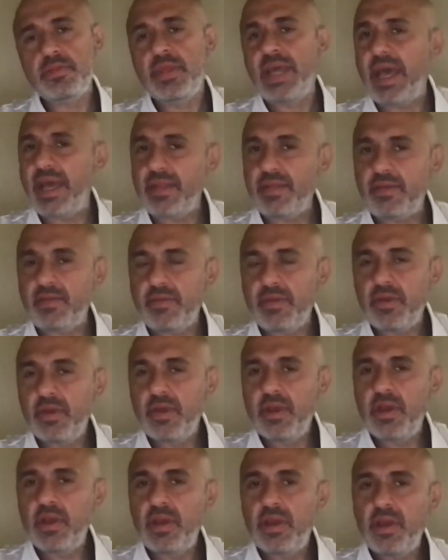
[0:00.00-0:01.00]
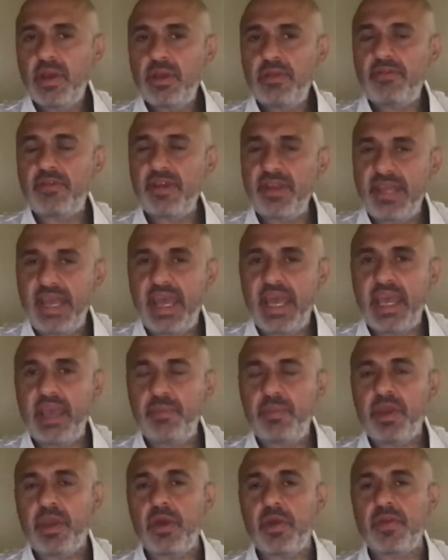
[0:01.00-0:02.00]
that today,
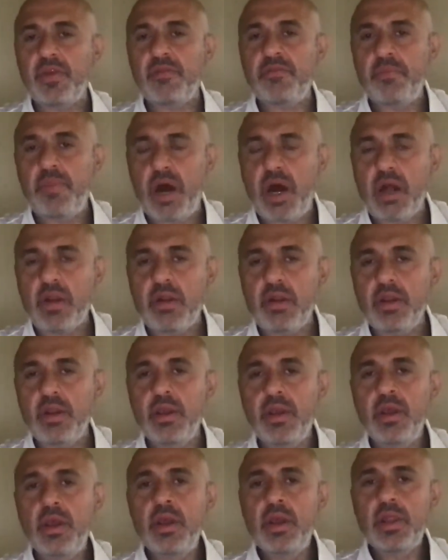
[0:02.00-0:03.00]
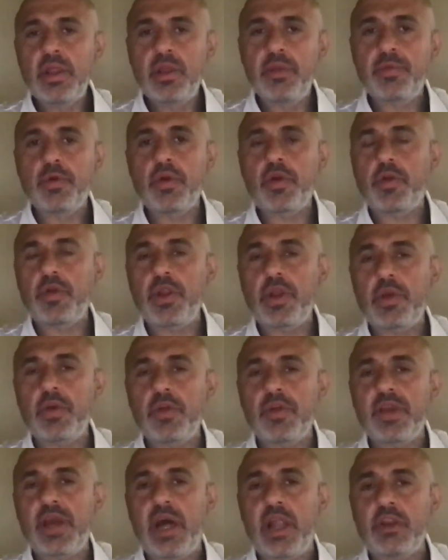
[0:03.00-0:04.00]
because of modern liberal critical
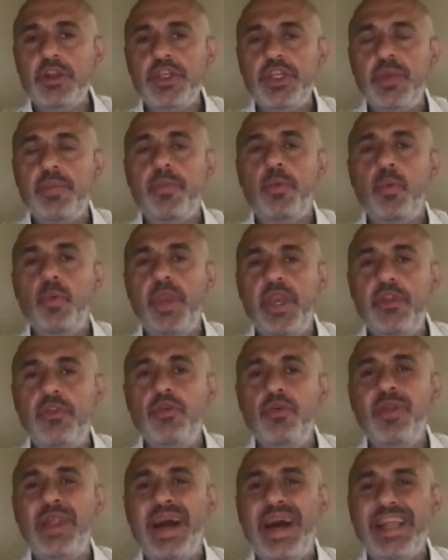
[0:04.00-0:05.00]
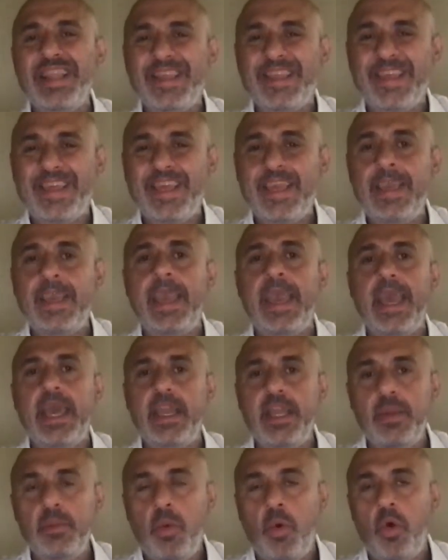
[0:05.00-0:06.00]
scholarship, we do not see
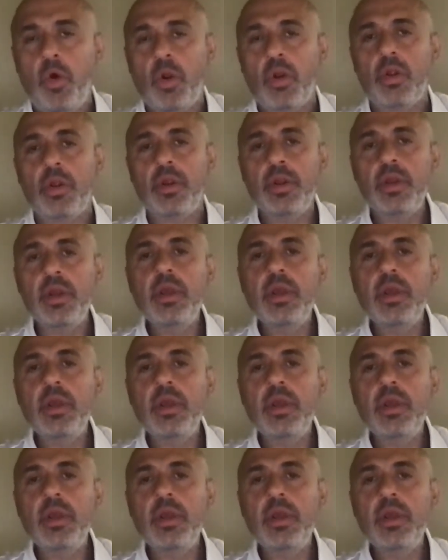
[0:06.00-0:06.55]
anymore.